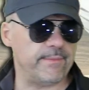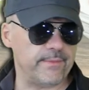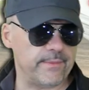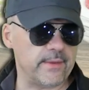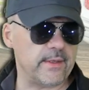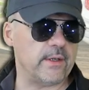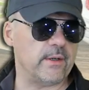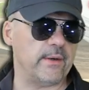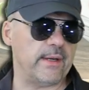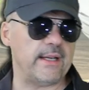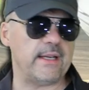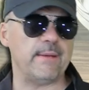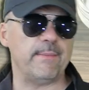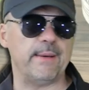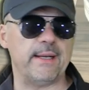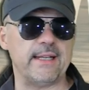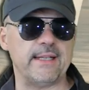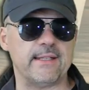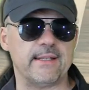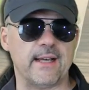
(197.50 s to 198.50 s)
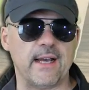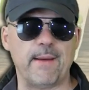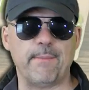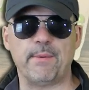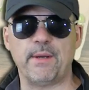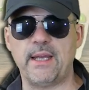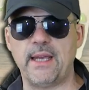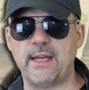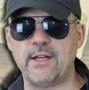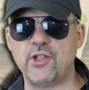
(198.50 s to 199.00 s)
you know anybody's
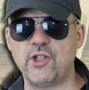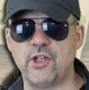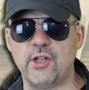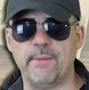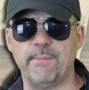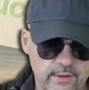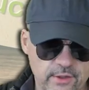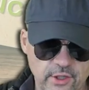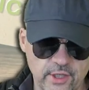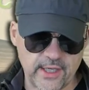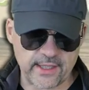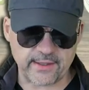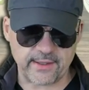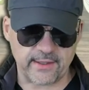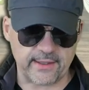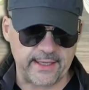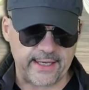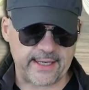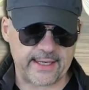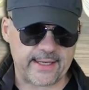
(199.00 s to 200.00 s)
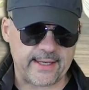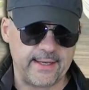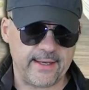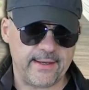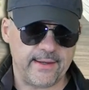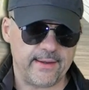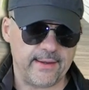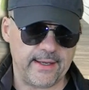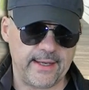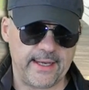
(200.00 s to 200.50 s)
comprehension. Check the link
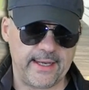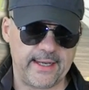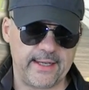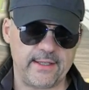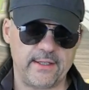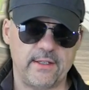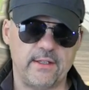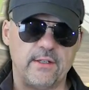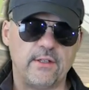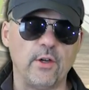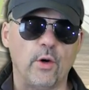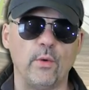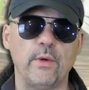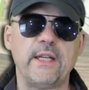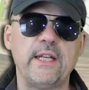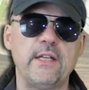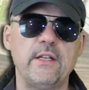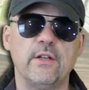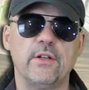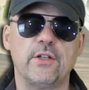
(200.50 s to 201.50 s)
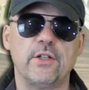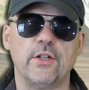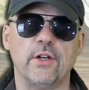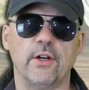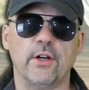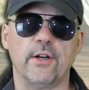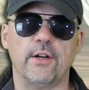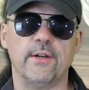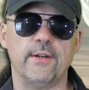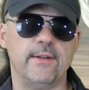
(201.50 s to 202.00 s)
and don't eat your
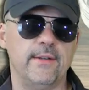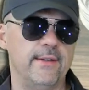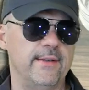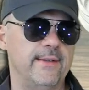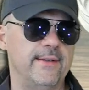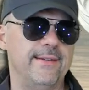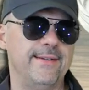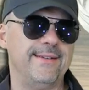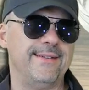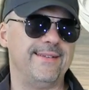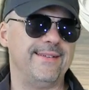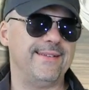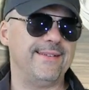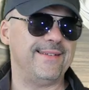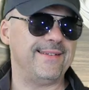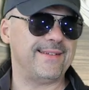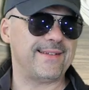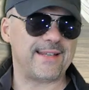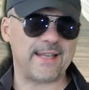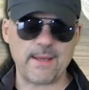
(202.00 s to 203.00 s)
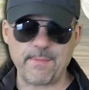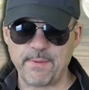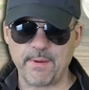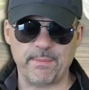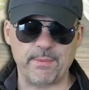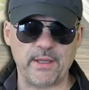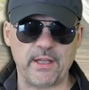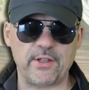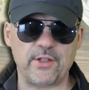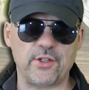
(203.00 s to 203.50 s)
sugar. Keep your
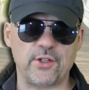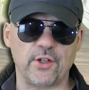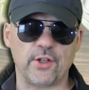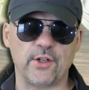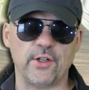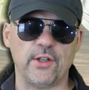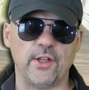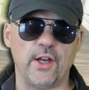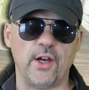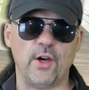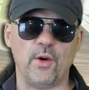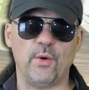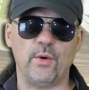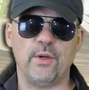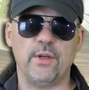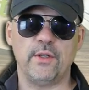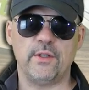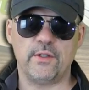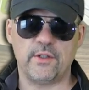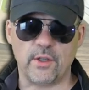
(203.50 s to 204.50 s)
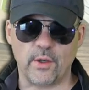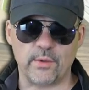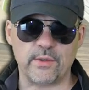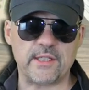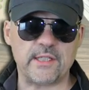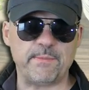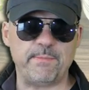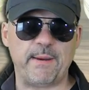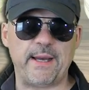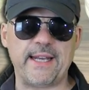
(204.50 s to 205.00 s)
blood sugar low.
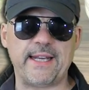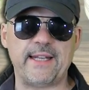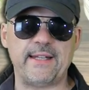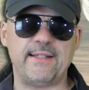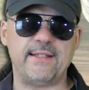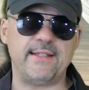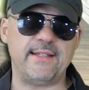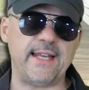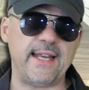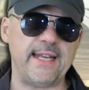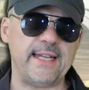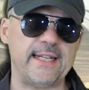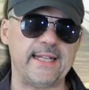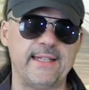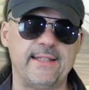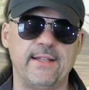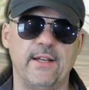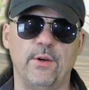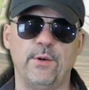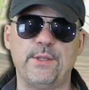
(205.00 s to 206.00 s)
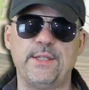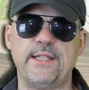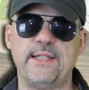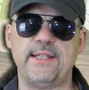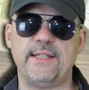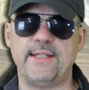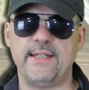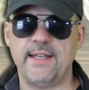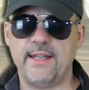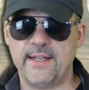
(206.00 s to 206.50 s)
Don't spike it. Stay in
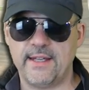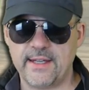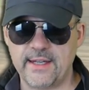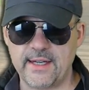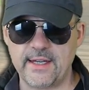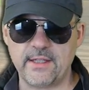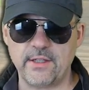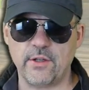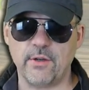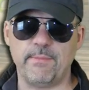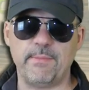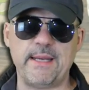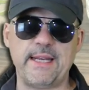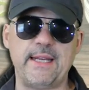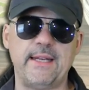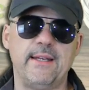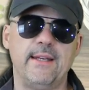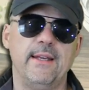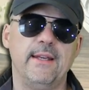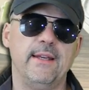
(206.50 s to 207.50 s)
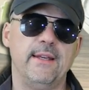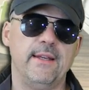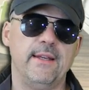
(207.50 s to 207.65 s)
ketosis. Eat your meat,